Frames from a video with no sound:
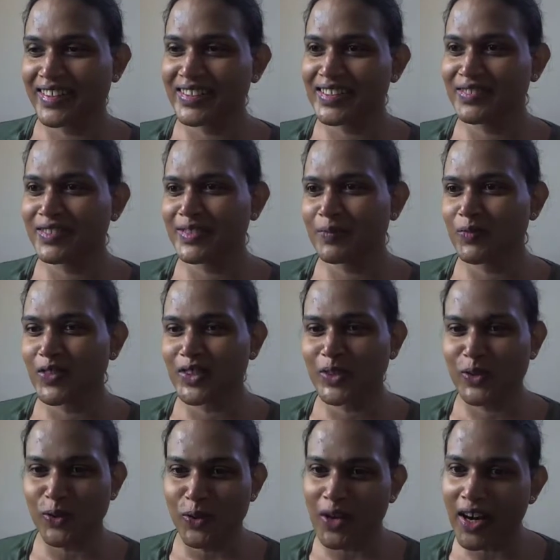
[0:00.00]
she was a bit
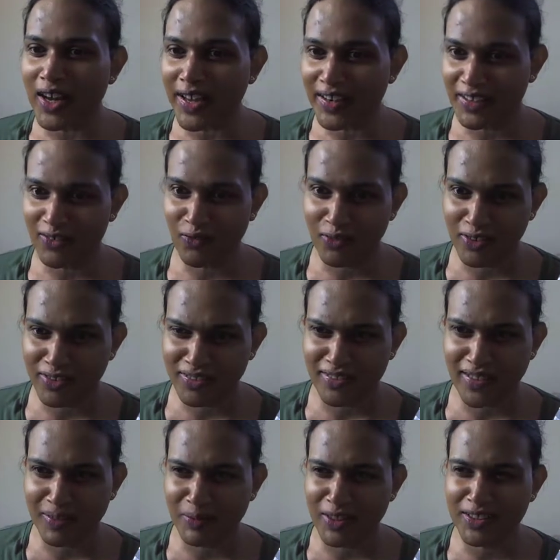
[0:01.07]
quiet at first,
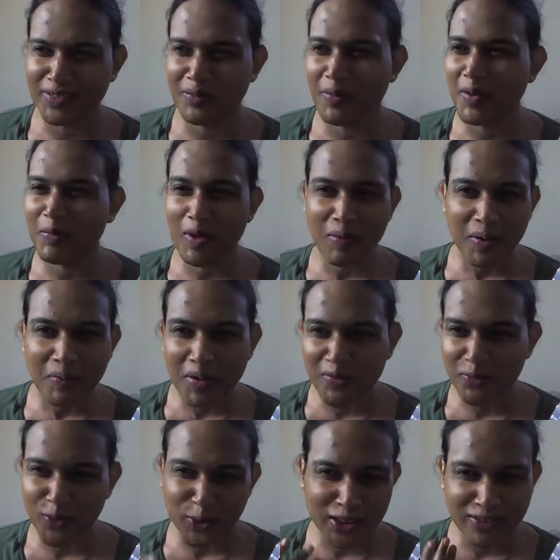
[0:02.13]
like, because maybe my
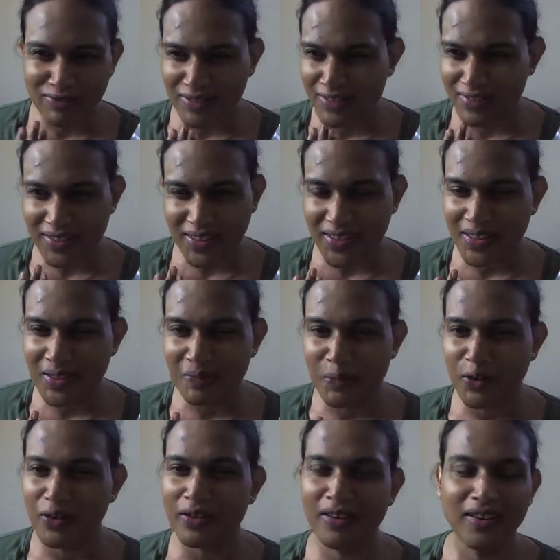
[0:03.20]
voice was deep,
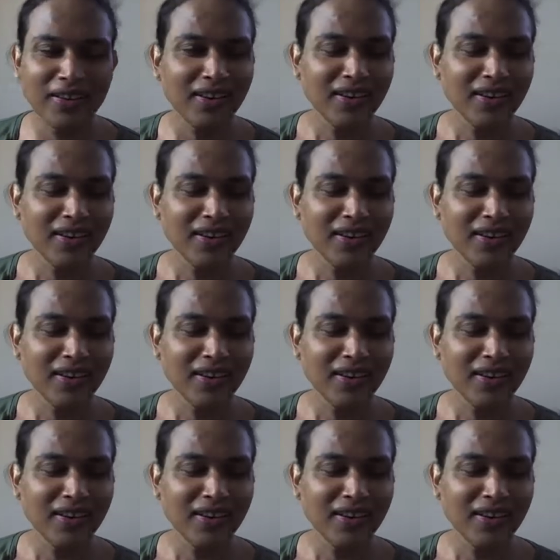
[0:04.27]
or